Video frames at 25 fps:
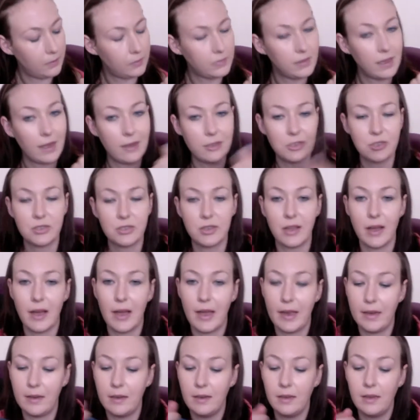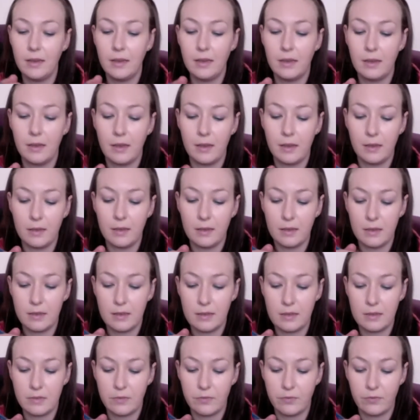lash line,
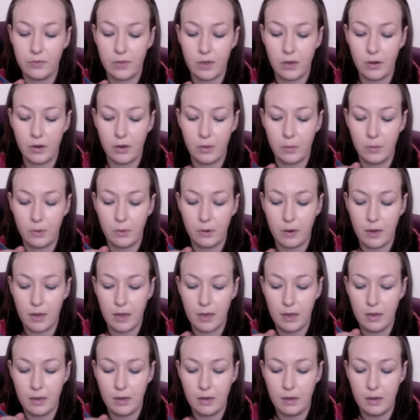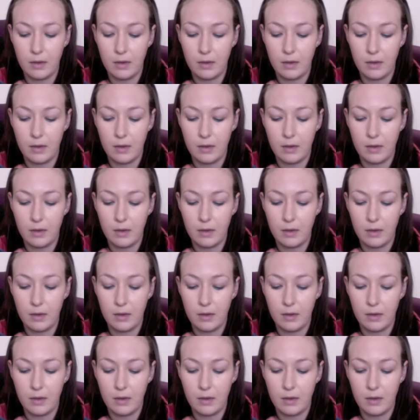is very bright.